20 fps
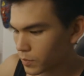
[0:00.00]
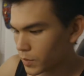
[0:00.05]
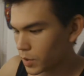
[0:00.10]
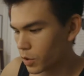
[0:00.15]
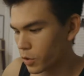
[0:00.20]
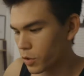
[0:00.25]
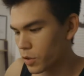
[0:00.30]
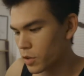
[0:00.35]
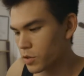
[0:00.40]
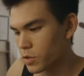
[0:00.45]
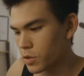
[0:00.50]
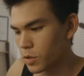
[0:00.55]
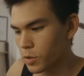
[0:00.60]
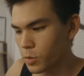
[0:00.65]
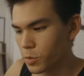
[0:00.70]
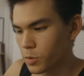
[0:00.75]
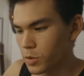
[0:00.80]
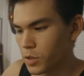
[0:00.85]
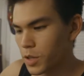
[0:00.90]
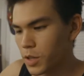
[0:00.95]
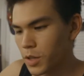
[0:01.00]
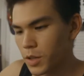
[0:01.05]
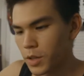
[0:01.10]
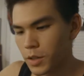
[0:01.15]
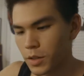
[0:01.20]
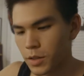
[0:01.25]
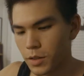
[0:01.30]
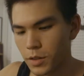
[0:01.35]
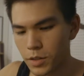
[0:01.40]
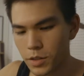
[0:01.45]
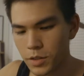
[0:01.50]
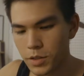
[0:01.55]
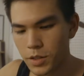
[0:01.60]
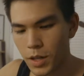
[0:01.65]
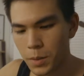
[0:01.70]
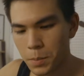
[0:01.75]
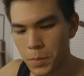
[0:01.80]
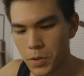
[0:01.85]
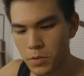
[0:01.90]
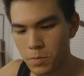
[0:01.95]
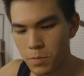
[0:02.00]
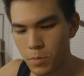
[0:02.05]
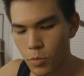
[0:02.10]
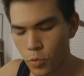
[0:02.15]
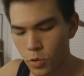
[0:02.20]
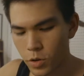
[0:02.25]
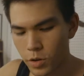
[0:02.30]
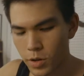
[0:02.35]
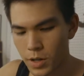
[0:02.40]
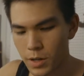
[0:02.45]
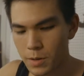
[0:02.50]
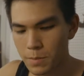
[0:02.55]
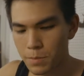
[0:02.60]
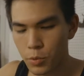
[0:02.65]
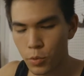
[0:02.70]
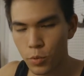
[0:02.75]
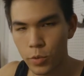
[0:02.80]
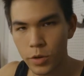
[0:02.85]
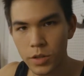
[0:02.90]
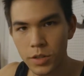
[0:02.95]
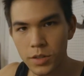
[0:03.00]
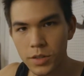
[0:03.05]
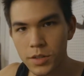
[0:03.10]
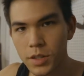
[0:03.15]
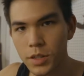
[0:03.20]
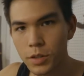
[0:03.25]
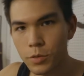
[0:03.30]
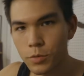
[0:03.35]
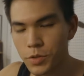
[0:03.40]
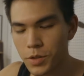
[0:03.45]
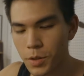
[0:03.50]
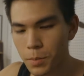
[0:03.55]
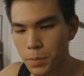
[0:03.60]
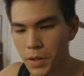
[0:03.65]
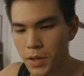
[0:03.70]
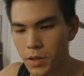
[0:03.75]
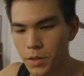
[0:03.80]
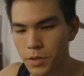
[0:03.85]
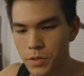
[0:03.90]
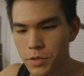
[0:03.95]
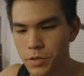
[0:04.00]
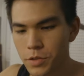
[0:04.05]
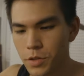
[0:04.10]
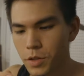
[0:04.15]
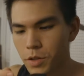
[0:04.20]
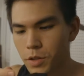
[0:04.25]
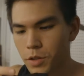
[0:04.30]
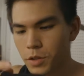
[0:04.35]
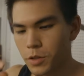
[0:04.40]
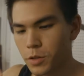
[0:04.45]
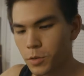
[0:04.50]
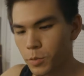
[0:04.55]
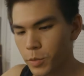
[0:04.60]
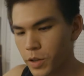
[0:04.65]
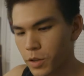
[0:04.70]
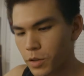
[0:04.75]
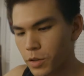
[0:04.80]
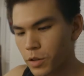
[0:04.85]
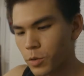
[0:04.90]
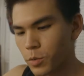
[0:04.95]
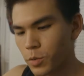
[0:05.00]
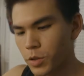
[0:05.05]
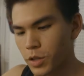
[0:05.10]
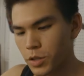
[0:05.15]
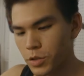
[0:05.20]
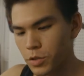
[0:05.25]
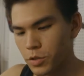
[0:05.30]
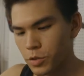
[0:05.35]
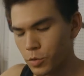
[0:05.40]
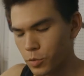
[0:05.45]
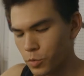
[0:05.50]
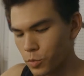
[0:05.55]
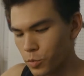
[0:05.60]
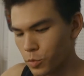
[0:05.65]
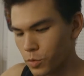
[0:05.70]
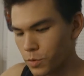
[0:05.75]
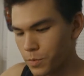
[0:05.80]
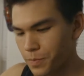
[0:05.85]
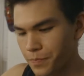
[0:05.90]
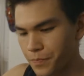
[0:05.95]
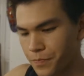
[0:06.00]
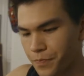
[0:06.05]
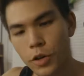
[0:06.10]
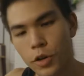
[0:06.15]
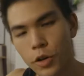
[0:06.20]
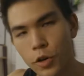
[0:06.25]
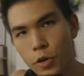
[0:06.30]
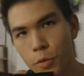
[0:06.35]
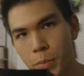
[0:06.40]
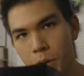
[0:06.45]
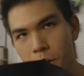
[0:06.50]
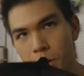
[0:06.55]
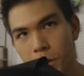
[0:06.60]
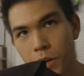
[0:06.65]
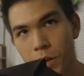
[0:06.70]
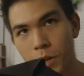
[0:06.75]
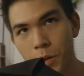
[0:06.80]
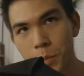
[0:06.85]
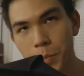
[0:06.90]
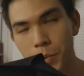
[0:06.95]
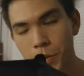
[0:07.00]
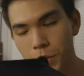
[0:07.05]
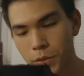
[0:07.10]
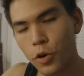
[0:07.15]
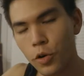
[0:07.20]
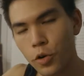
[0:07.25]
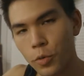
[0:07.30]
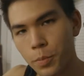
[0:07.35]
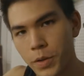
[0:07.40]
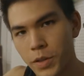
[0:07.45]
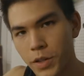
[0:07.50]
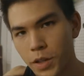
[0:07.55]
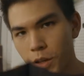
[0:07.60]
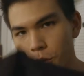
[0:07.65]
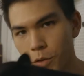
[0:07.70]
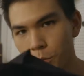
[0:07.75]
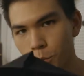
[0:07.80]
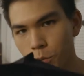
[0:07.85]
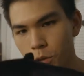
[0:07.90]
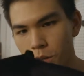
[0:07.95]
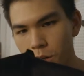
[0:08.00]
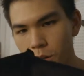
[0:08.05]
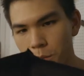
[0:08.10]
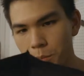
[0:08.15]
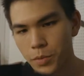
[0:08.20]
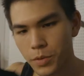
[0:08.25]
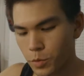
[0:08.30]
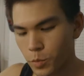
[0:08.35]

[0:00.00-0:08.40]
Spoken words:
All right, so this step is more important to use the pins. We are going to open it up, open the other one up.